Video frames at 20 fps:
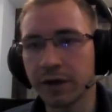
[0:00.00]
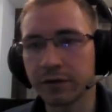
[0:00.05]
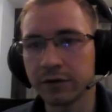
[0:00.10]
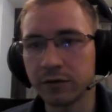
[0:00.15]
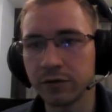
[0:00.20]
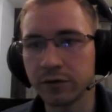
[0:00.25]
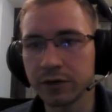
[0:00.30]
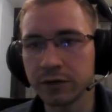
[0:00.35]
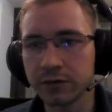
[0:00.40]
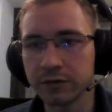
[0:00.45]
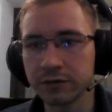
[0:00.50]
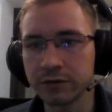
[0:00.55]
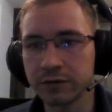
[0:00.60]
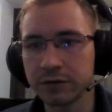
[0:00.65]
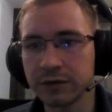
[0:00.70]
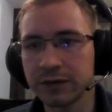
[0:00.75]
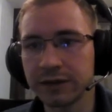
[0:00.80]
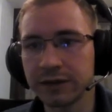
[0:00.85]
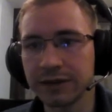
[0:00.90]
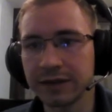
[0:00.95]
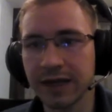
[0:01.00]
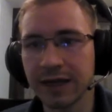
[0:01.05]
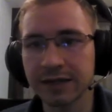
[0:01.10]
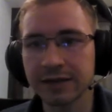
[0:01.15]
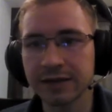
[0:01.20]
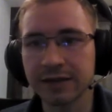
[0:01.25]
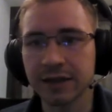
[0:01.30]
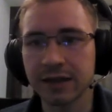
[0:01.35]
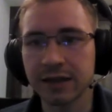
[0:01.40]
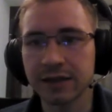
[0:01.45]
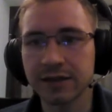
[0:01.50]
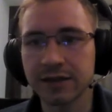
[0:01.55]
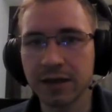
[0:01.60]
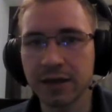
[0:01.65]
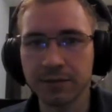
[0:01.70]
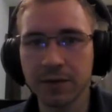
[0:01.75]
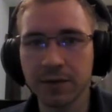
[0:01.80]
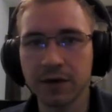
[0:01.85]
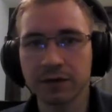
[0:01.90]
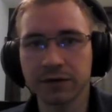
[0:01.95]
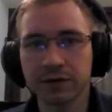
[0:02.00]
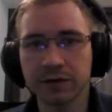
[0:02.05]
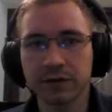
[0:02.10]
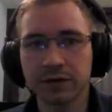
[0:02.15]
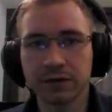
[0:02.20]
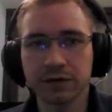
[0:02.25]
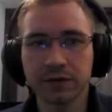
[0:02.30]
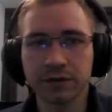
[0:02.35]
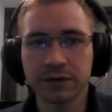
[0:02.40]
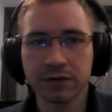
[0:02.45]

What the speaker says: local testnet sandbox.